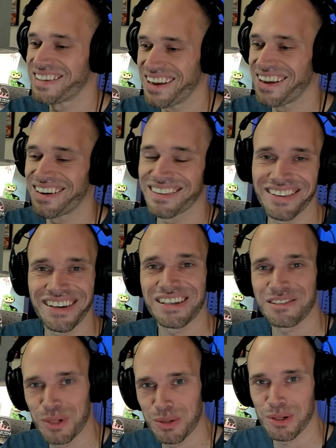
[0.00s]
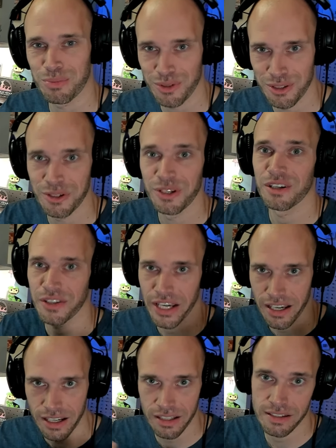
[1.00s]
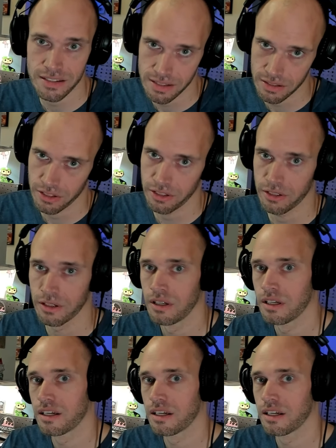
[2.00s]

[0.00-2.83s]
yeah, thanks, Mem Crew. Glad I listened to you.